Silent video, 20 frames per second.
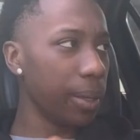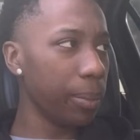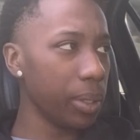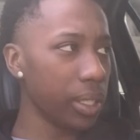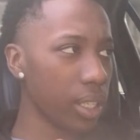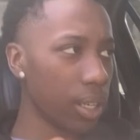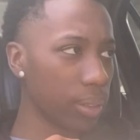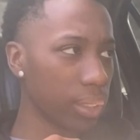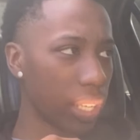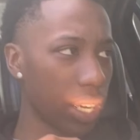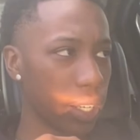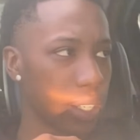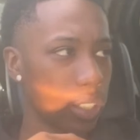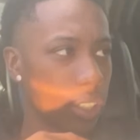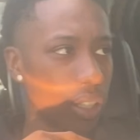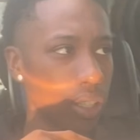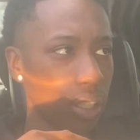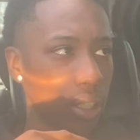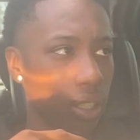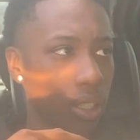me up like
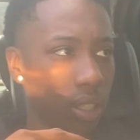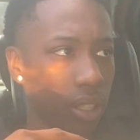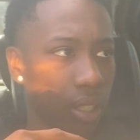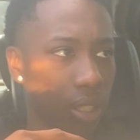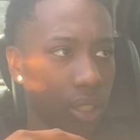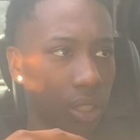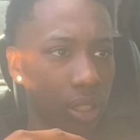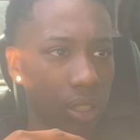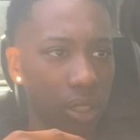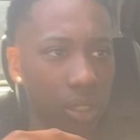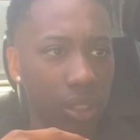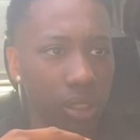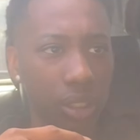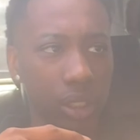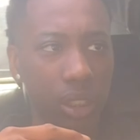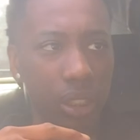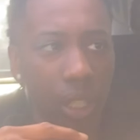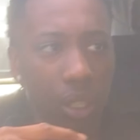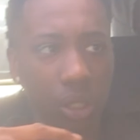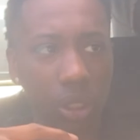so